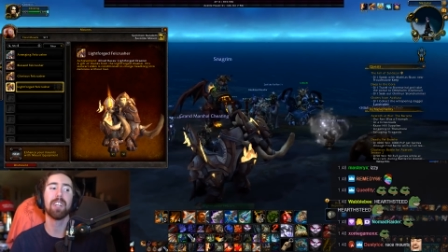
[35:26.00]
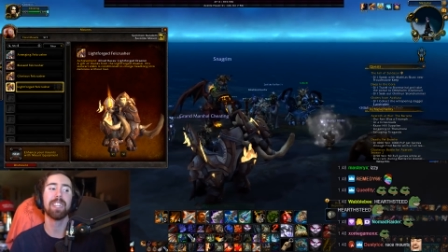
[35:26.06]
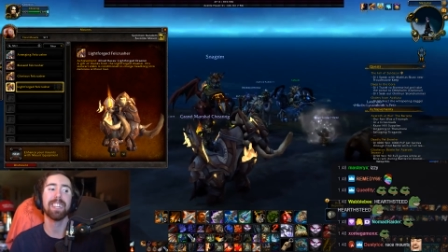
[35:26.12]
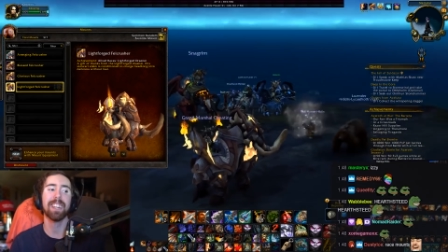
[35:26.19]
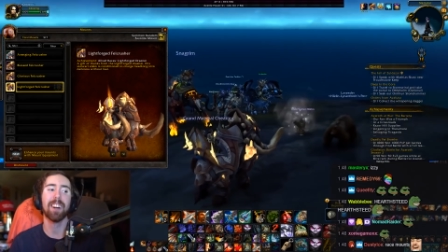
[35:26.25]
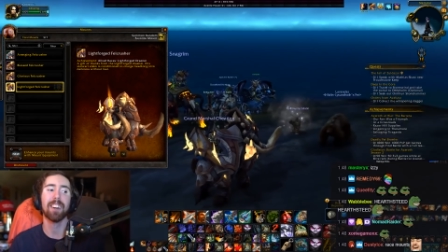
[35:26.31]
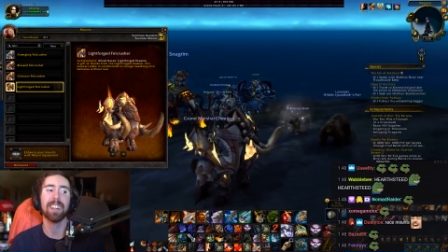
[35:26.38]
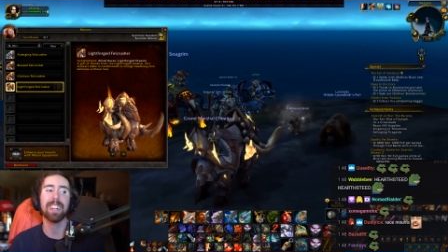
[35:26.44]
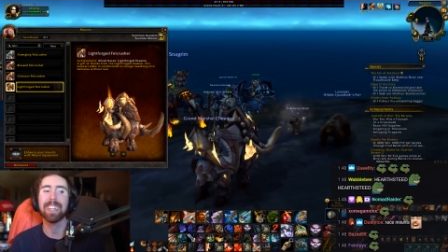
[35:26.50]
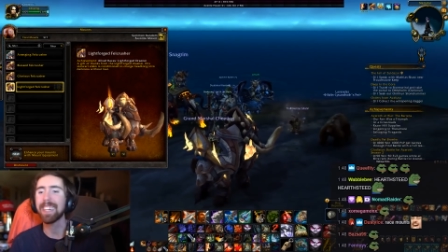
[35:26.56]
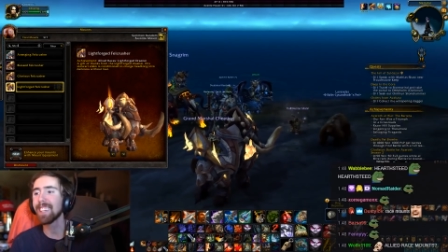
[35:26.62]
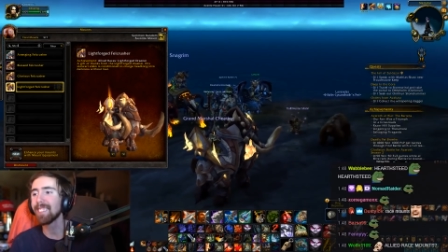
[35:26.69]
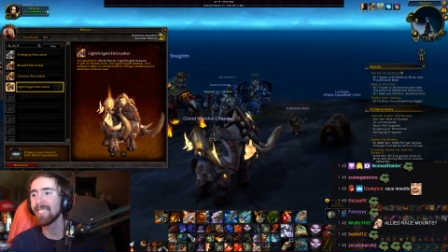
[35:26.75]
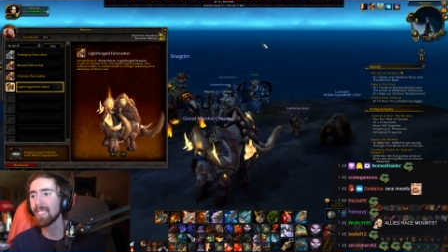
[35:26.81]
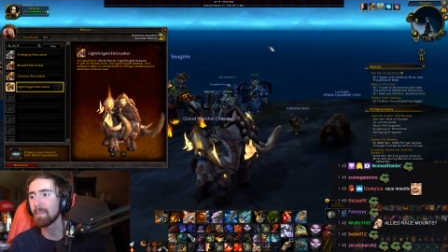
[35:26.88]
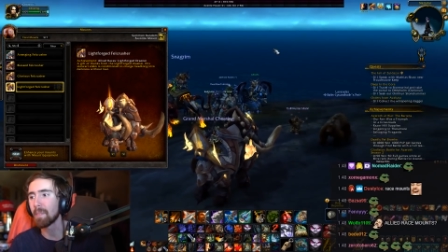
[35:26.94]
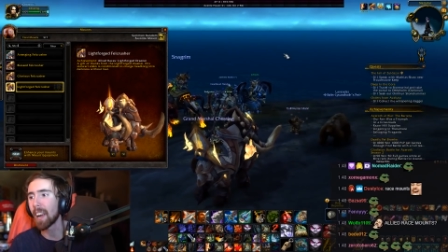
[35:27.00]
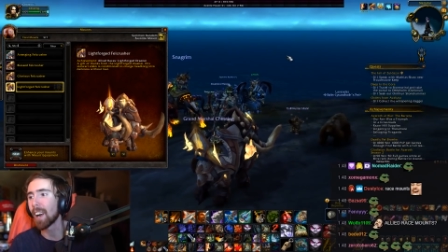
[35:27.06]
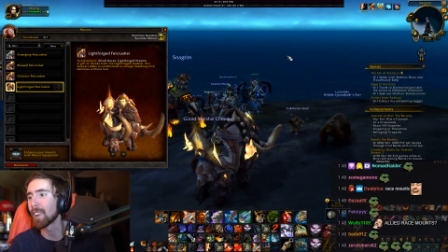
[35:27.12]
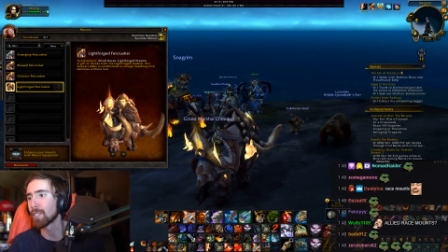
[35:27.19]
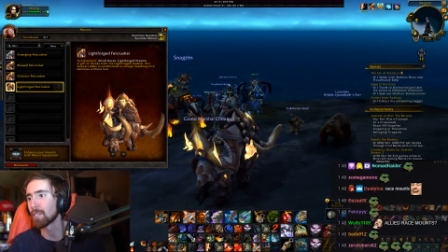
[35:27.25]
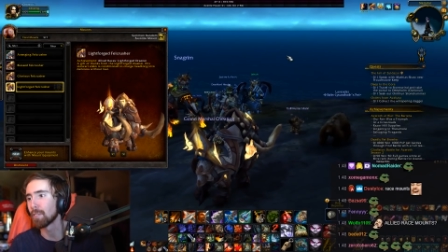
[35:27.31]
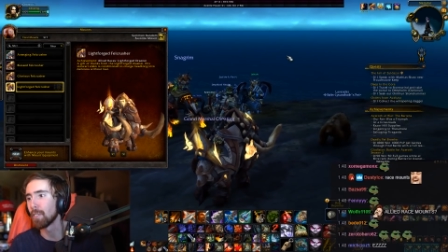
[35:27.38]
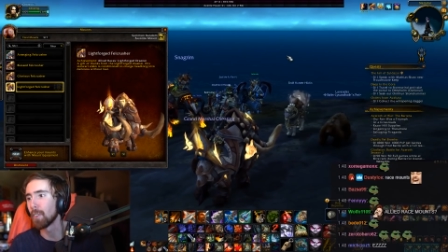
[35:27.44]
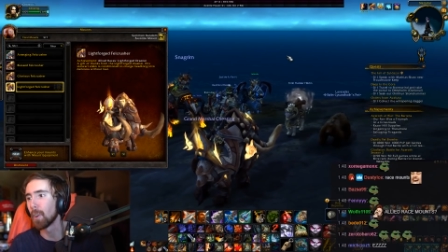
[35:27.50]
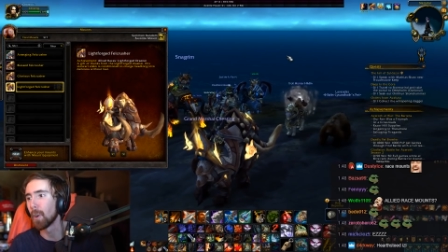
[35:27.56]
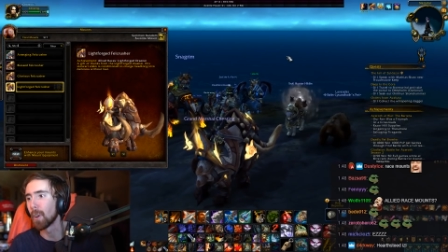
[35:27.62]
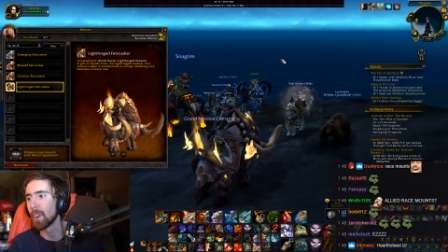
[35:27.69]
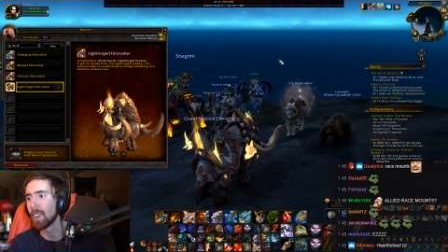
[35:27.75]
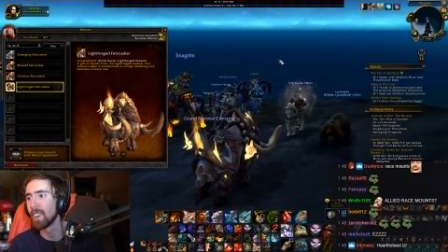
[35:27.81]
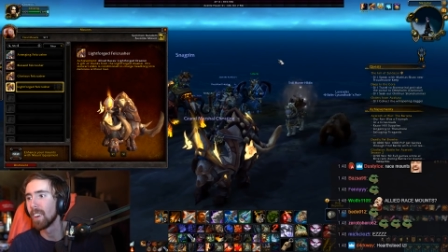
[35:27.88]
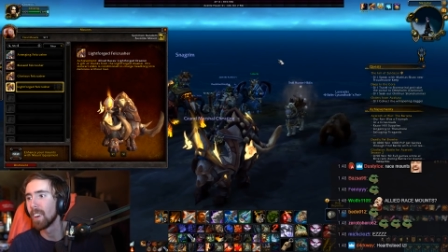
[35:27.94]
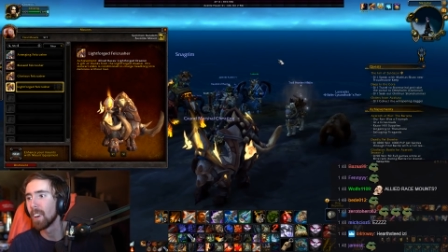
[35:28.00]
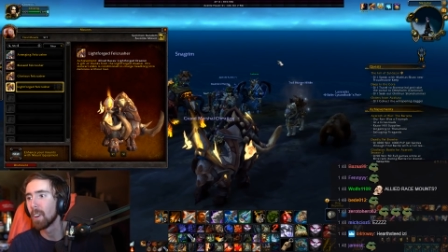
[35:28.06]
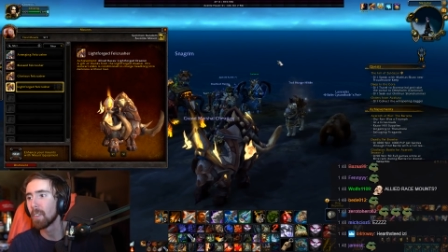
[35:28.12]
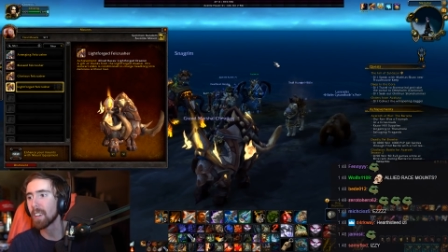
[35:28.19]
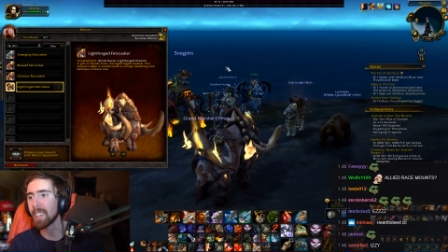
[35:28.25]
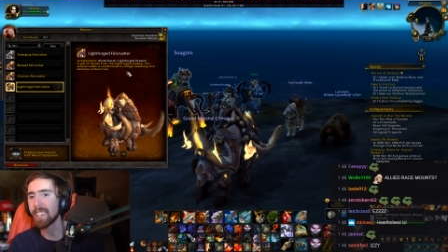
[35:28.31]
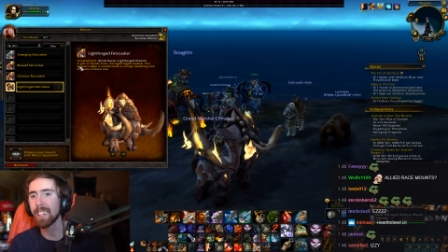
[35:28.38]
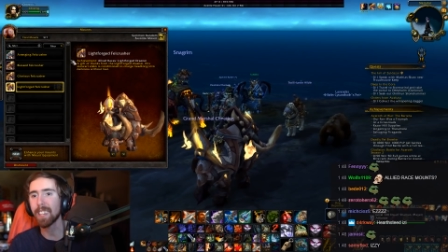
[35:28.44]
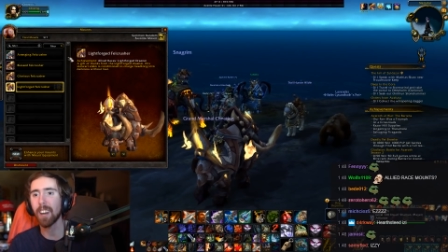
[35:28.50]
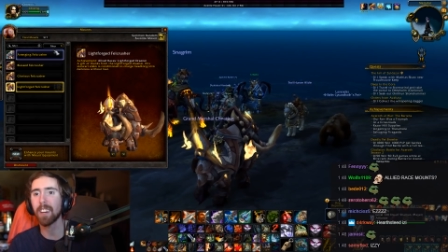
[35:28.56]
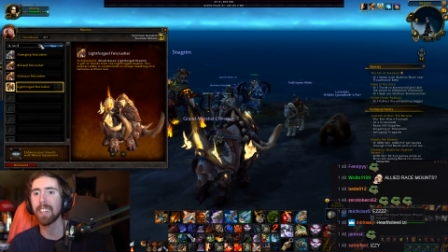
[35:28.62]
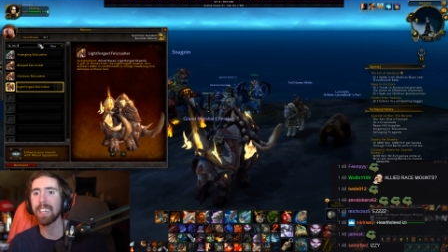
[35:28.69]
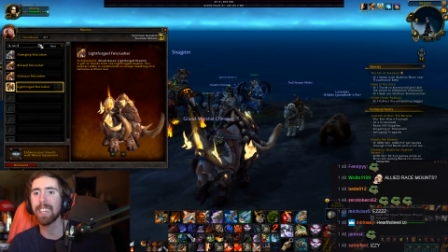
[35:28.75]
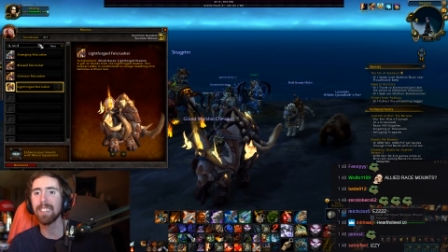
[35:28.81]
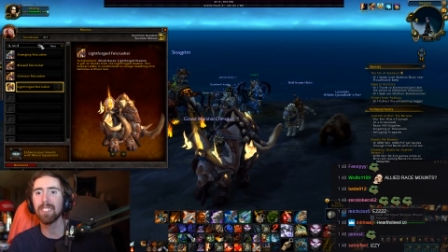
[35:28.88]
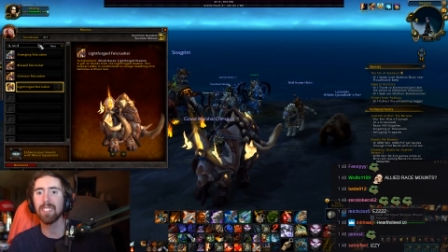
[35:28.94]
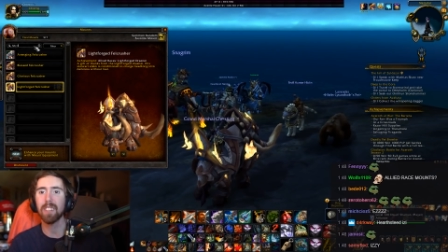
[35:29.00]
getting on the easy mouse for? What are you getting on the easy